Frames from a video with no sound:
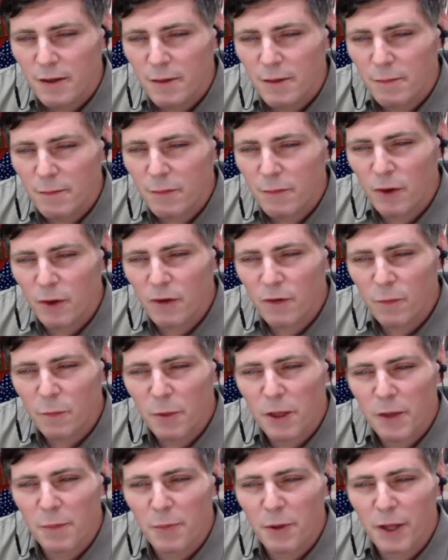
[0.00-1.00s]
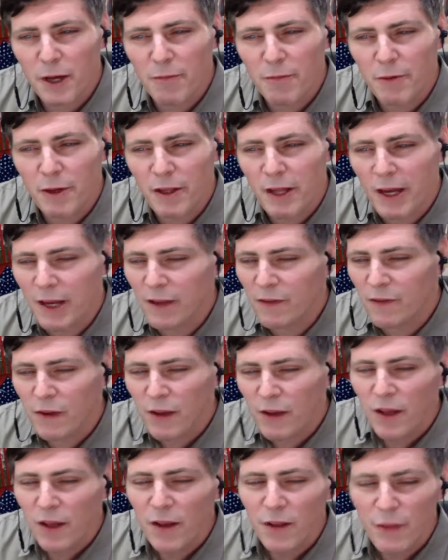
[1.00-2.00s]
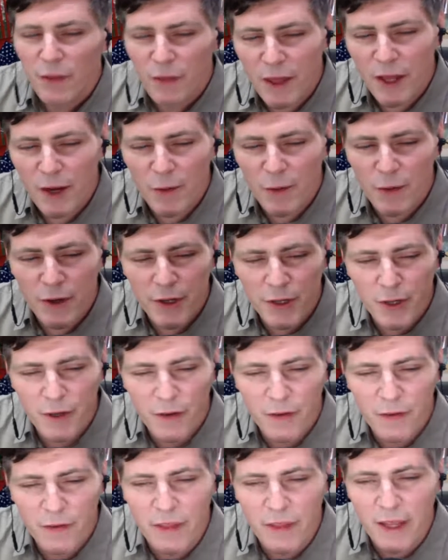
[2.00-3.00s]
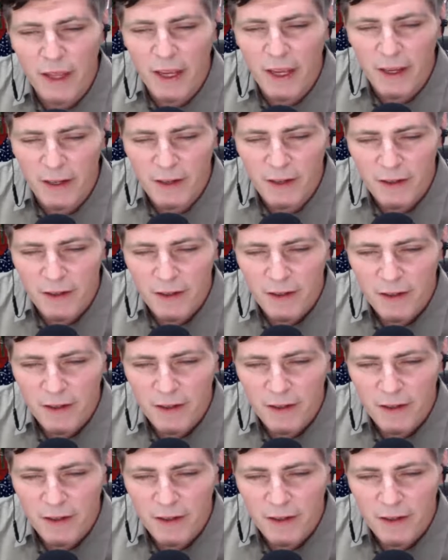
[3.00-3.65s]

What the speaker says: most people, I realize, they don't understand